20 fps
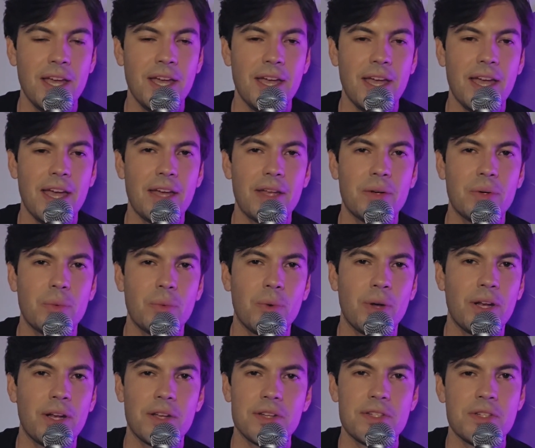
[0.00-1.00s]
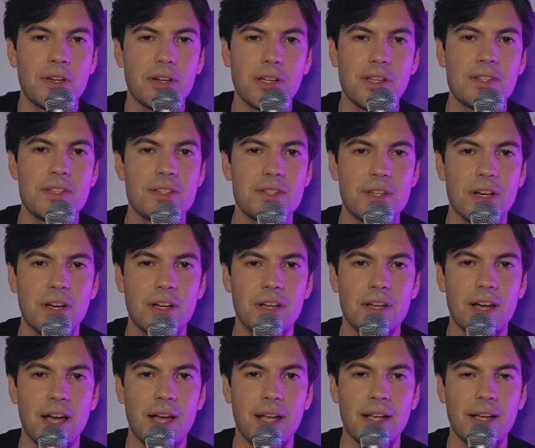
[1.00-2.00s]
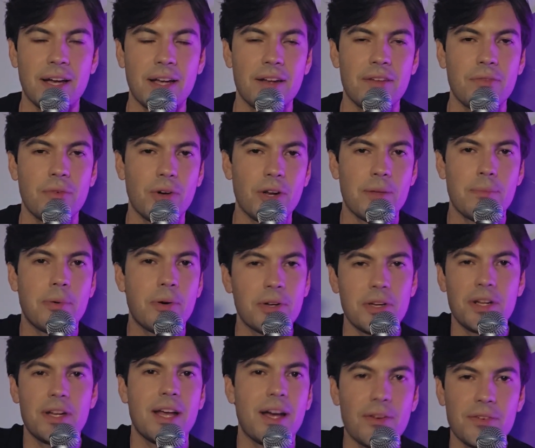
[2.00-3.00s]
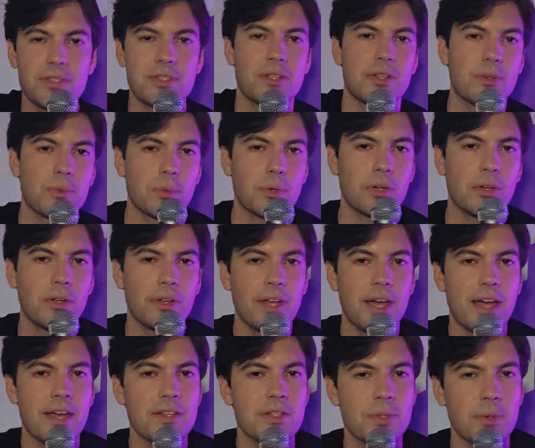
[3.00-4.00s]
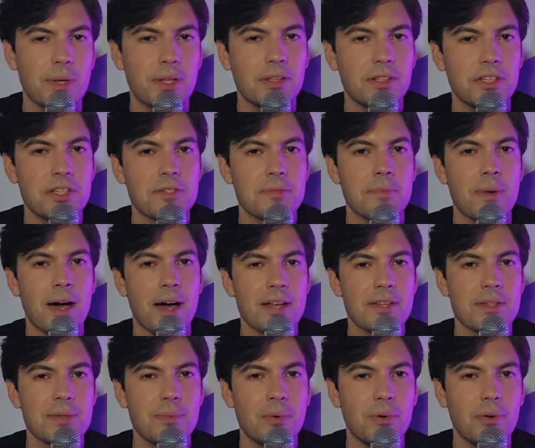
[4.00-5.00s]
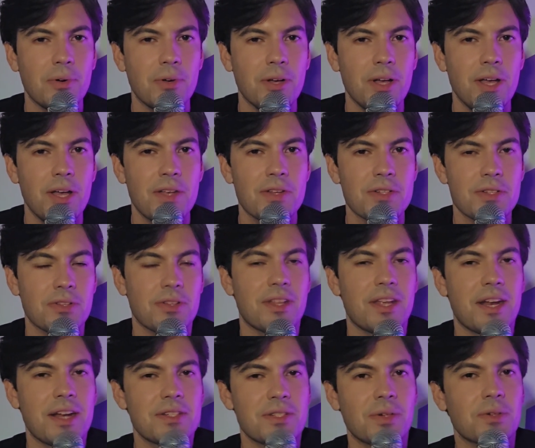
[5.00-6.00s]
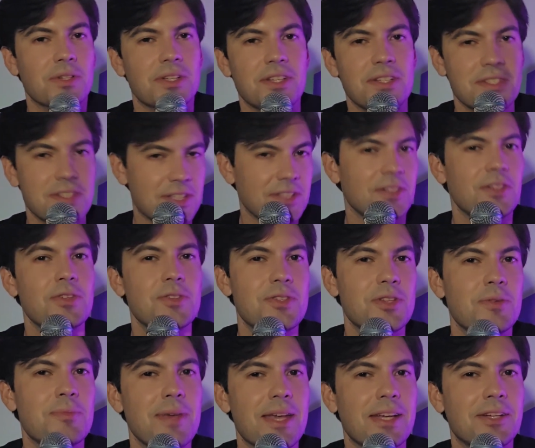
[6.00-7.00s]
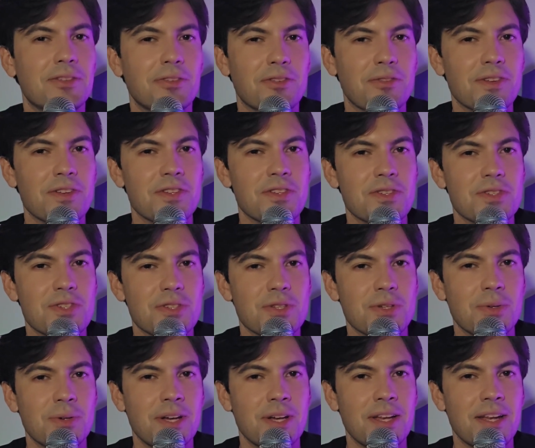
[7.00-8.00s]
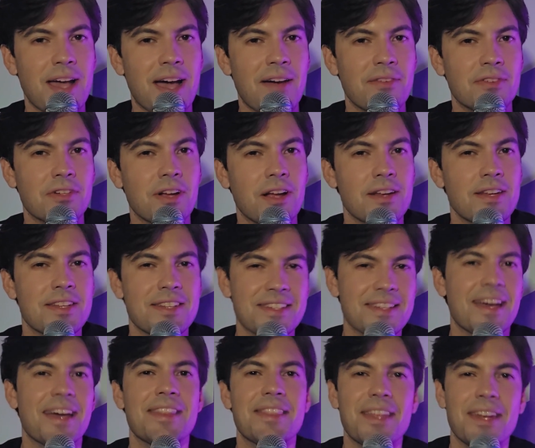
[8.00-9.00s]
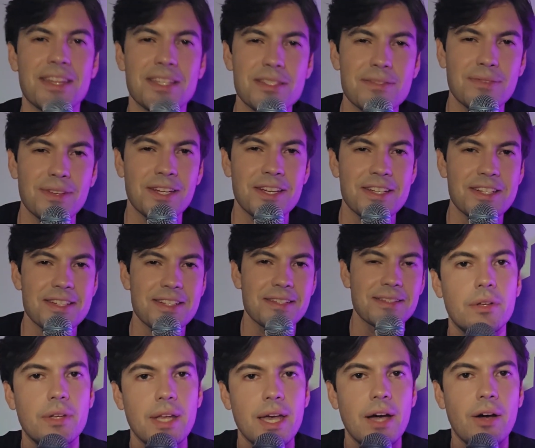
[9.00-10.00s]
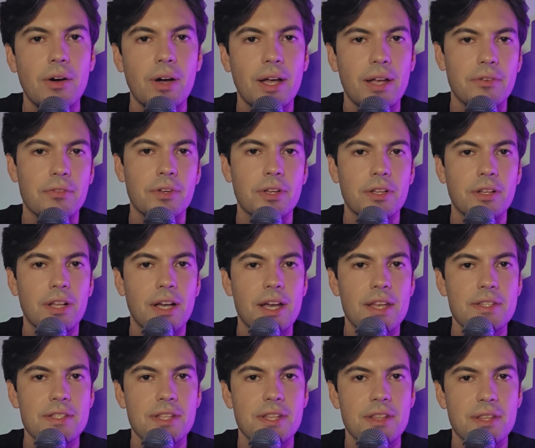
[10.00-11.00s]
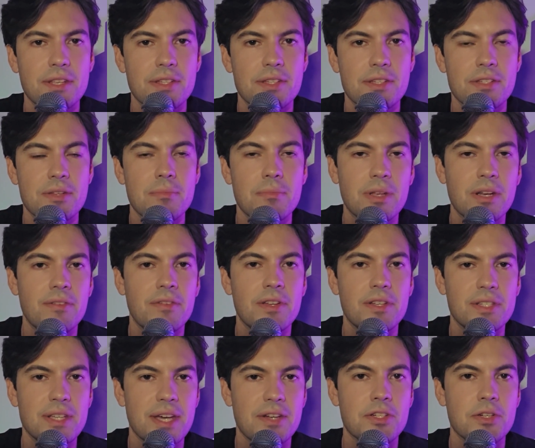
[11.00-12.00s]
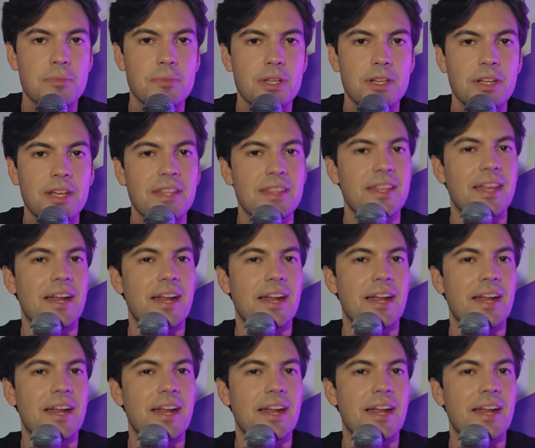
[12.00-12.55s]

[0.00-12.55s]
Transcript: And when a song is done, I kind of want to put it out into the world as quickly as possible so that I don't continue to make revisions to it after I decide that it's finished. Now I realize that this is a bit of a detriment and that